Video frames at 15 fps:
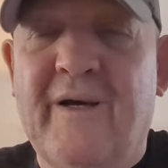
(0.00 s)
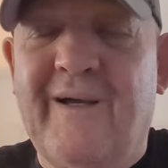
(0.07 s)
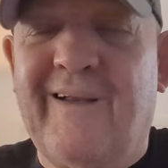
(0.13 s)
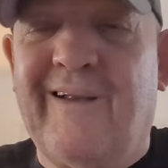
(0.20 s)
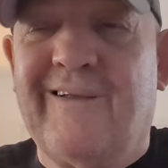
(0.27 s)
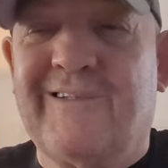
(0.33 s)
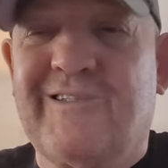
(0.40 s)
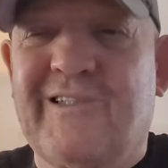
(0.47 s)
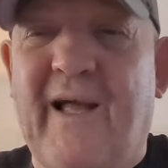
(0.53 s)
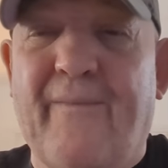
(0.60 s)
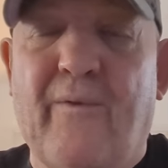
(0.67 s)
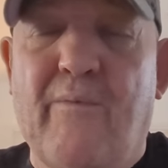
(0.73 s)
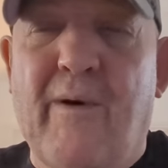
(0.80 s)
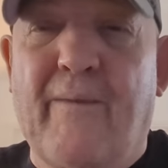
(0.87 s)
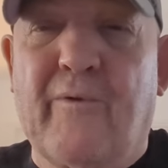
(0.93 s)
He didn't stab
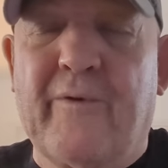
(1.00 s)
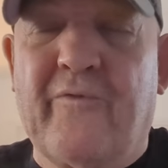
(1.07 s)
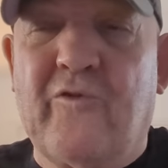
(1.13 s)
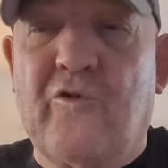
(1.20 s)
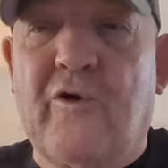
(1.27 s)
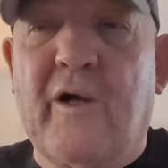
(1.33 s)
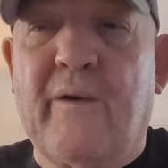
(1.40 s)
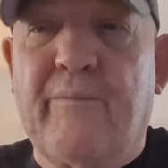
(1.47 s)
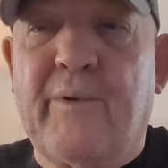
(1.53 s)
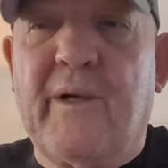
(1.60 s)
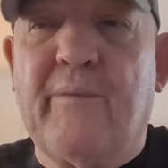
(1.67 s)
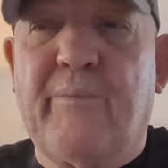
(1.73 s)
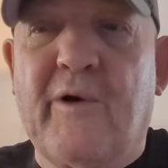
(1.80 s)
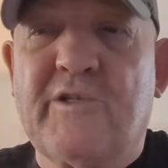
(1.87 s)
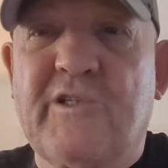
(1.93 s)
him up or anything like that, but
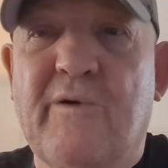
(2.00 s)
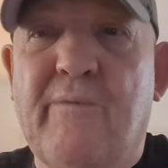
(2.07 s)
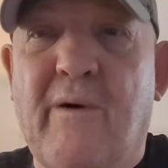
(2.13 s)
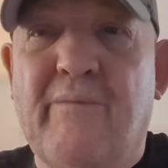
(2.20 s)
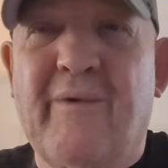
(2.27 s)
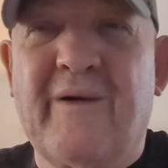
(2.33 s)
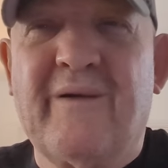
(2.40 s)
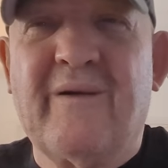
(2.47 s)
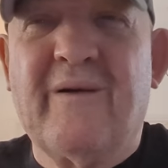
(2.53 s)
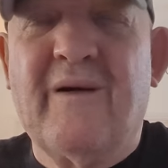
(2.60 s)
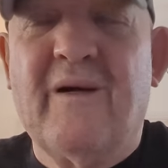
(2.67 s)
he bashed him up, mate.